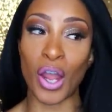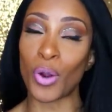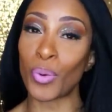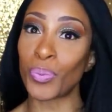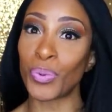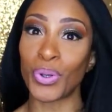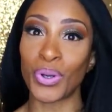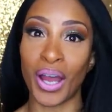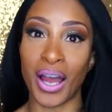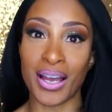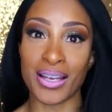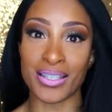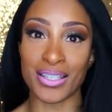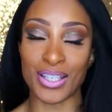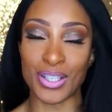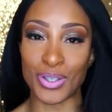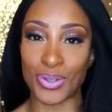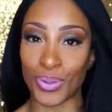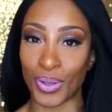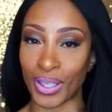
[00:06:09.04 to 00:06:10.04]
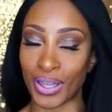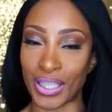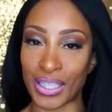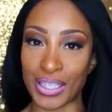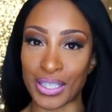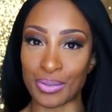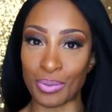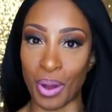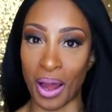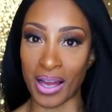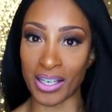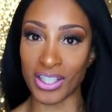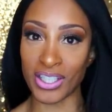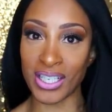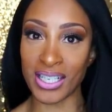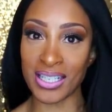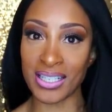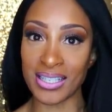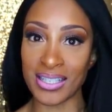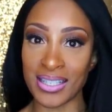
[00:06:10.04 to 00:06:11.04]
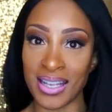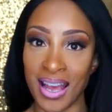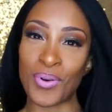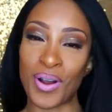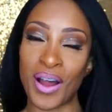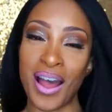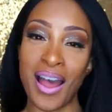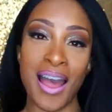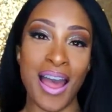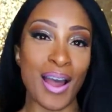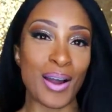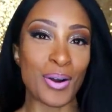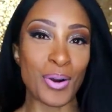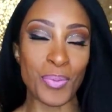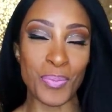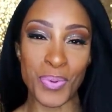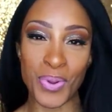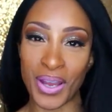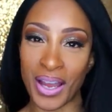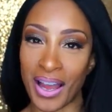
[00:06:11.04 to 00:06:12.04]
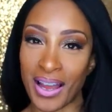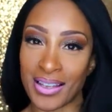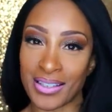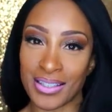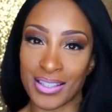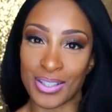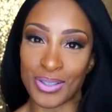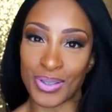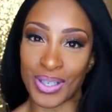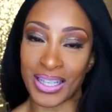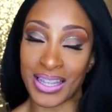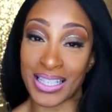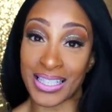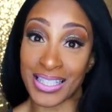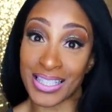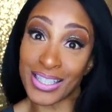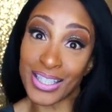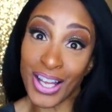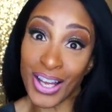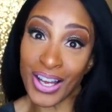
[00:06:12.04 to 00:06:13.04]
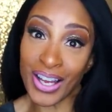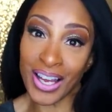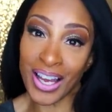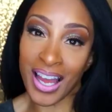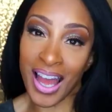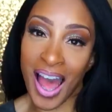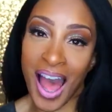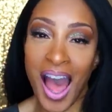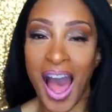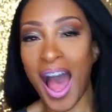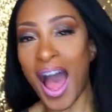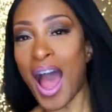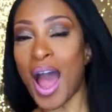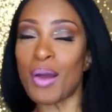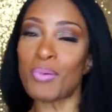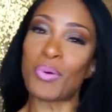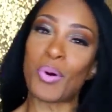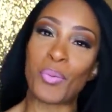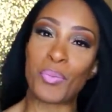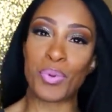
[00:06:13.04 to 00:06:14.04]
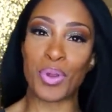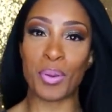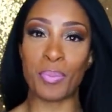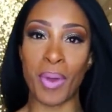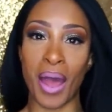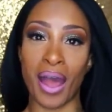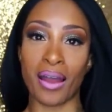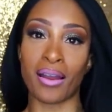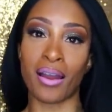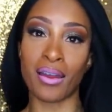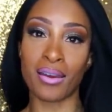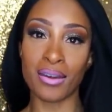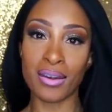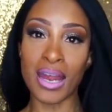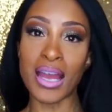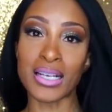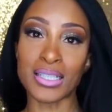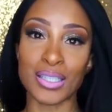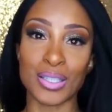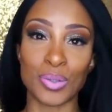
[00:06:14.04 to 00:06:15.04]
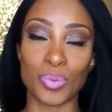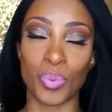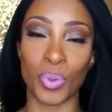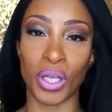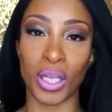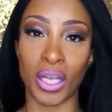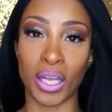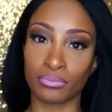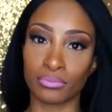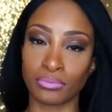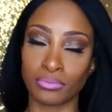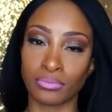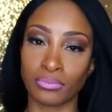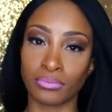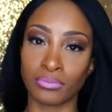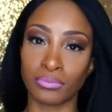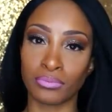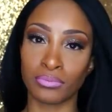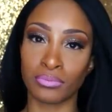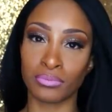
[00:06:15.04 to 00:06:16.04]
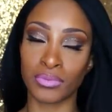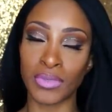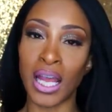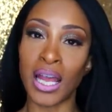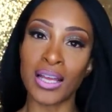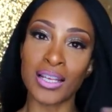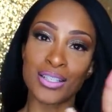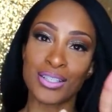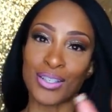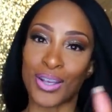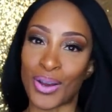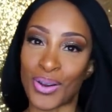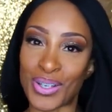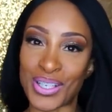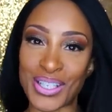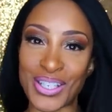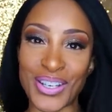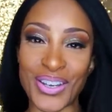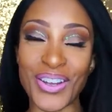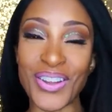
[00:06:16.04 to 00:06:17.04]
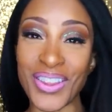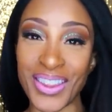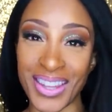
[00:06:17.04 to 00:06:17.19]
hope you guys enjoyed these swatches. I hope you guys enjoyed this look. I will be back next week. So until